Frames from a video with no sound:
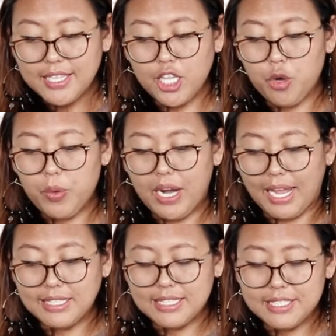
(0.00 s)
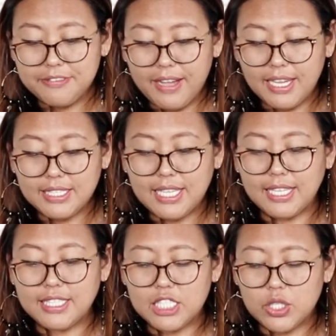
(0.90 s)
They were identified
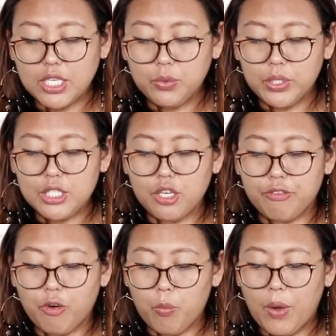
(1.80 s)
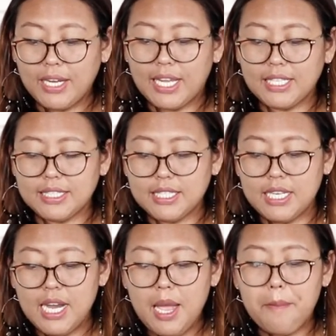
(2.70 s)
and distinguished from one another